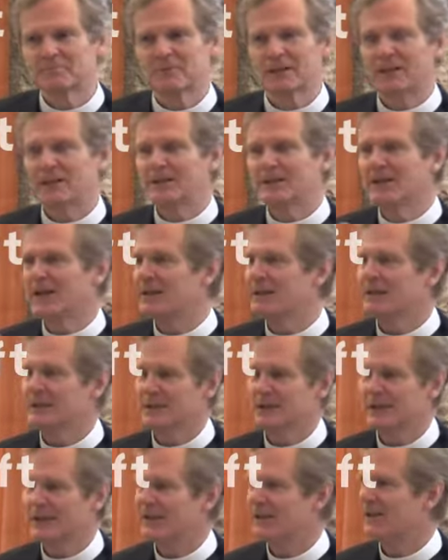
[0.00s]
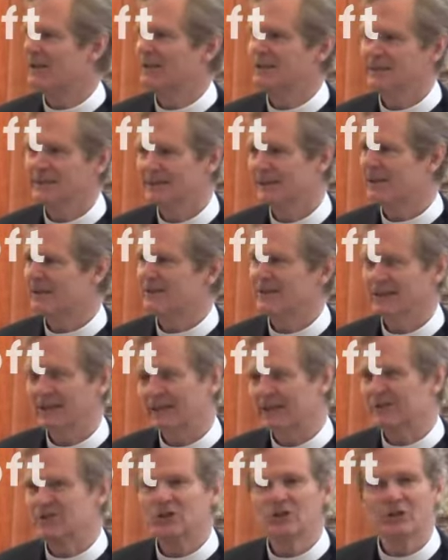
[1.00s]
But at the end of the day,
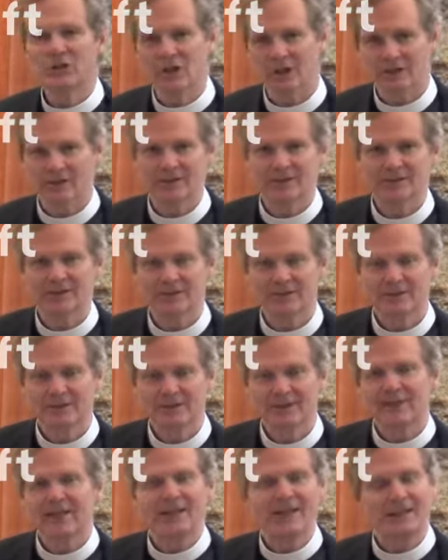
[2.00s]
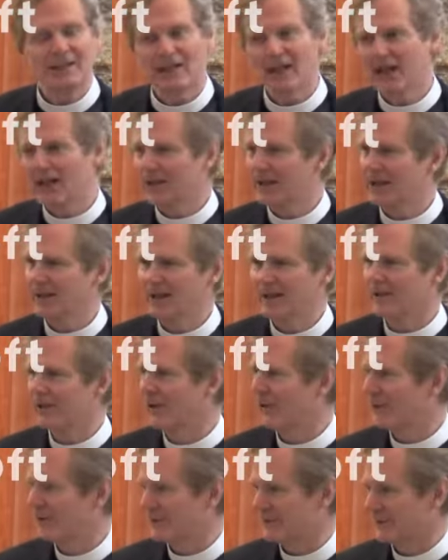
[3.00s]
he's hooked. He can't let
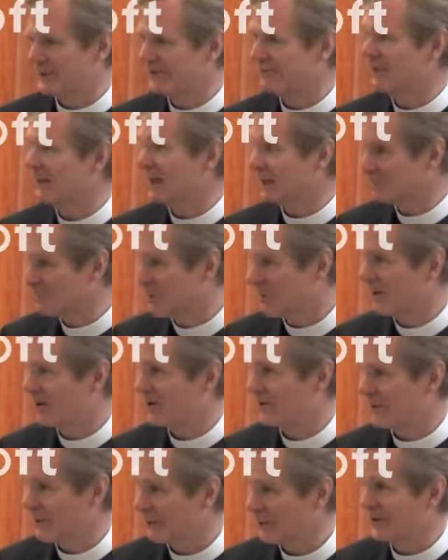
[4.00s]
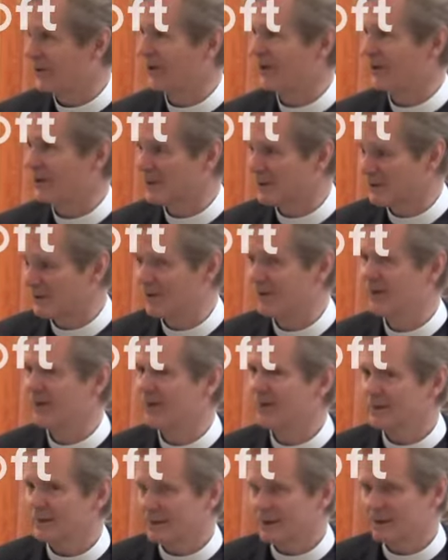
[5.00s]
go of us. And that's part of what the whole
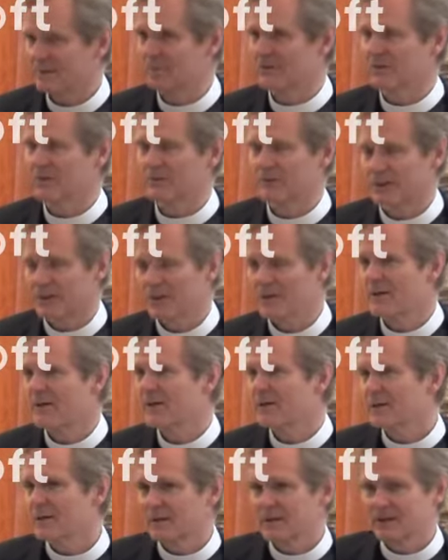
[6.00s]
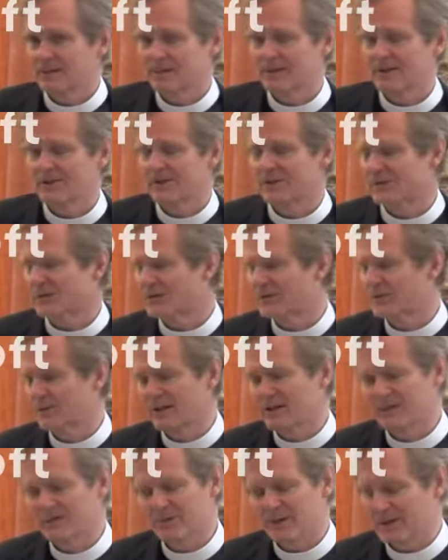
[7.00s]
Hebrew. There's a
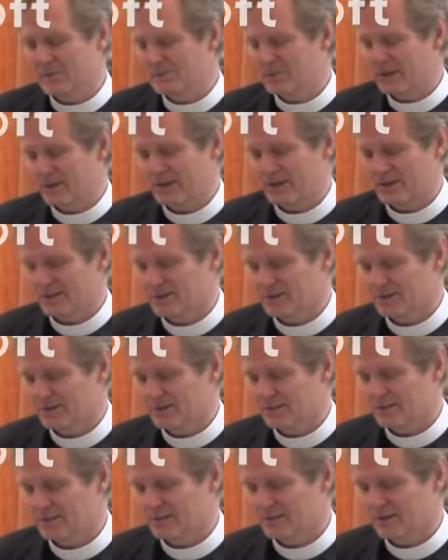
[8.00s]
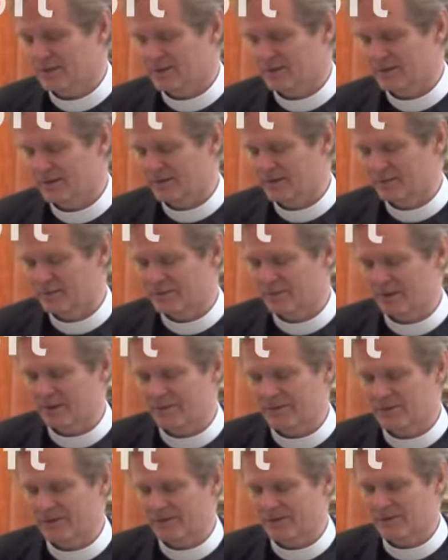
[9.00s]
great, great passage in the
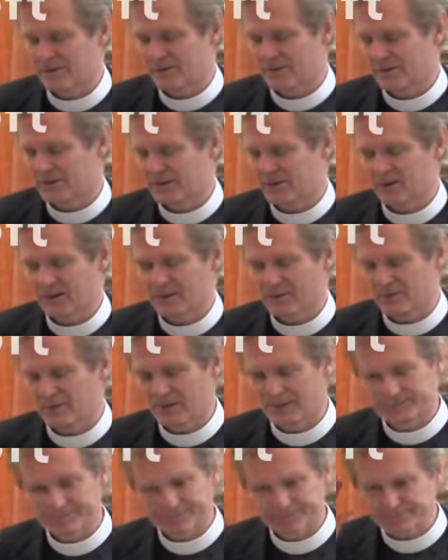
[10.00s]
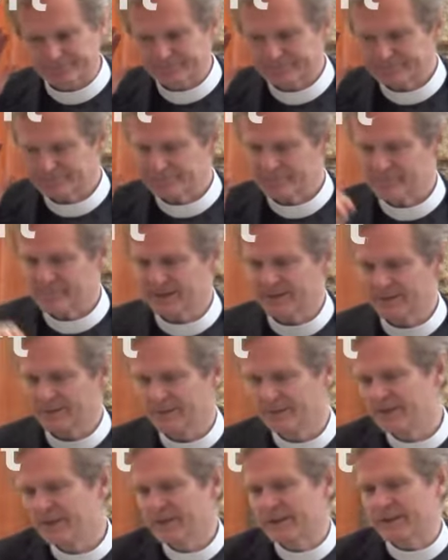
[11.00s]
prophet Hosea where
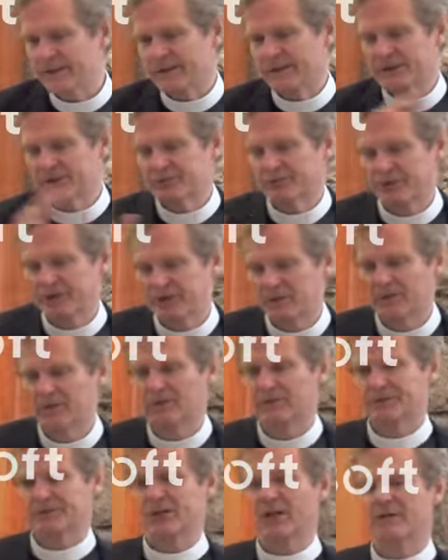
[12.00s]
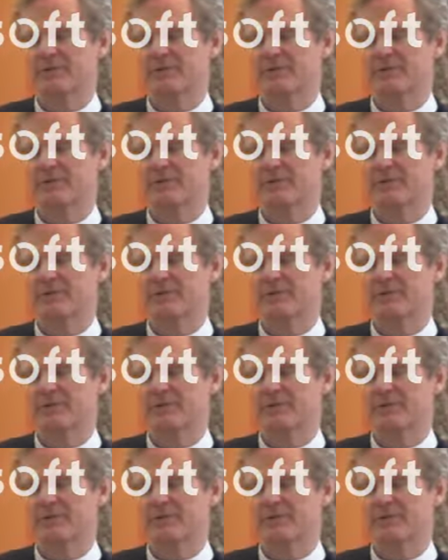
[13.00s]
Israel's